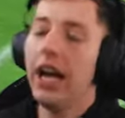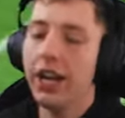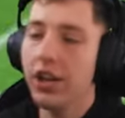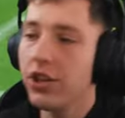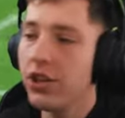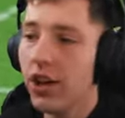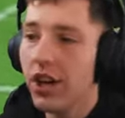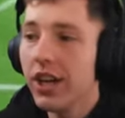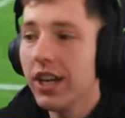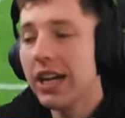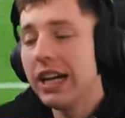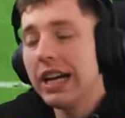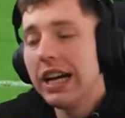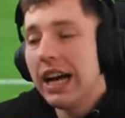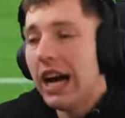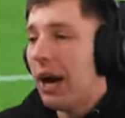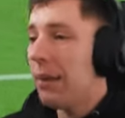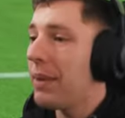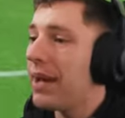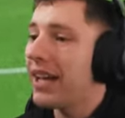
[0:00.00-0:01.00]

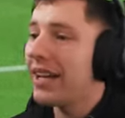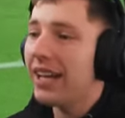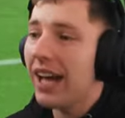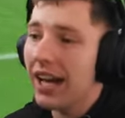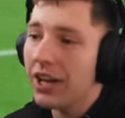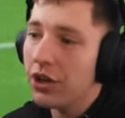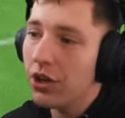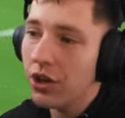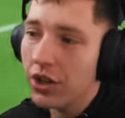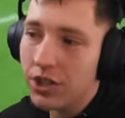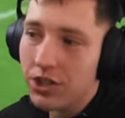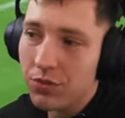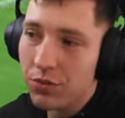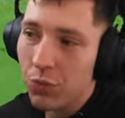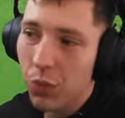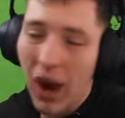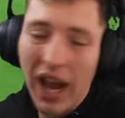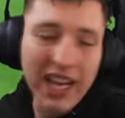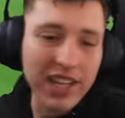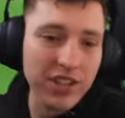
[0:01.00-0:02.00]
I mean, I could
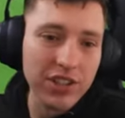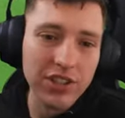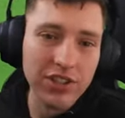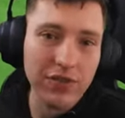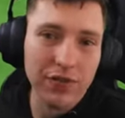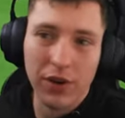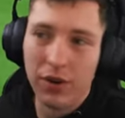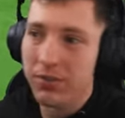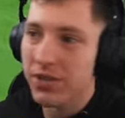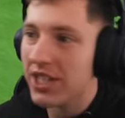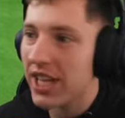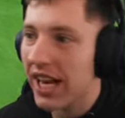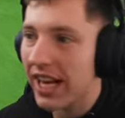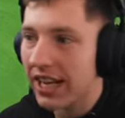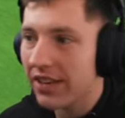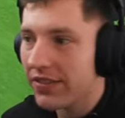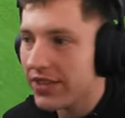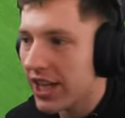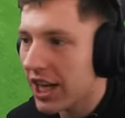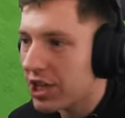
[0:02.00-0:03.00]
have waited for him to take
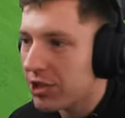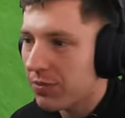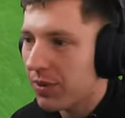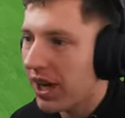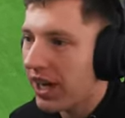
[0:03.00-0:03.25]
another touch,